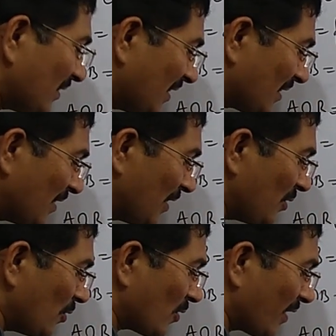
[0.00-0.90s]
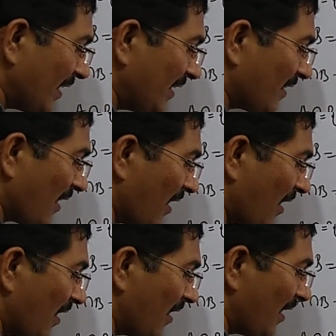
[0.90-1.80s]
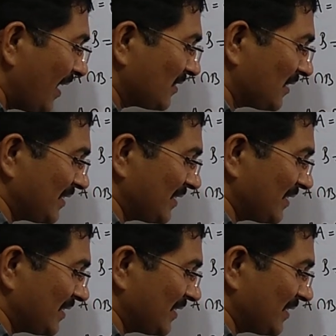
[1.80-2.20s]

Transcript: that, you have to again draw lines like